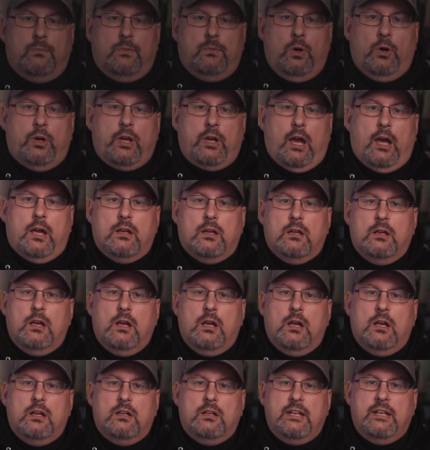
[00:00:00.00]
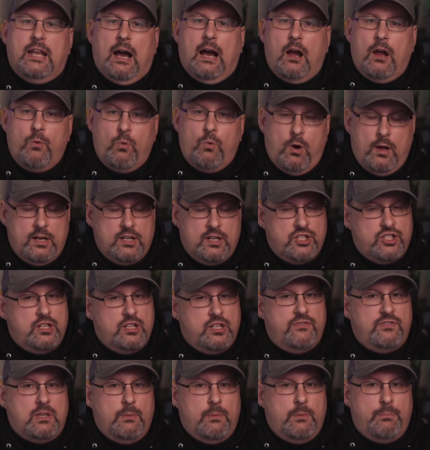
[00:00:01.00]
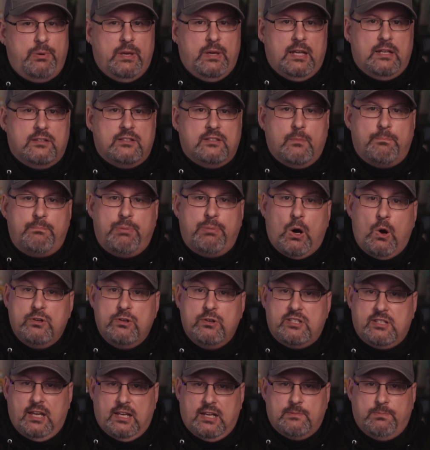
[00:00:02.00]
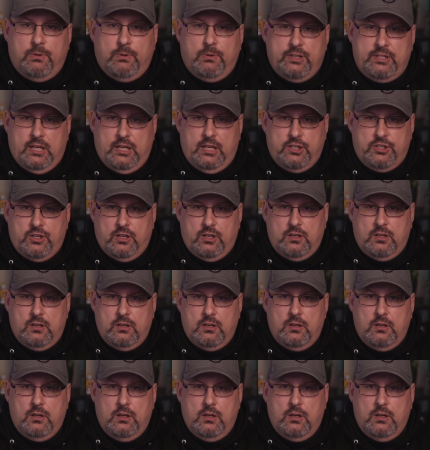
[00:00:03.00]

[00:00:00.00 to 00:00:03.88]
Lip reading: Okay, now I want to shift a bit to post-exploitation.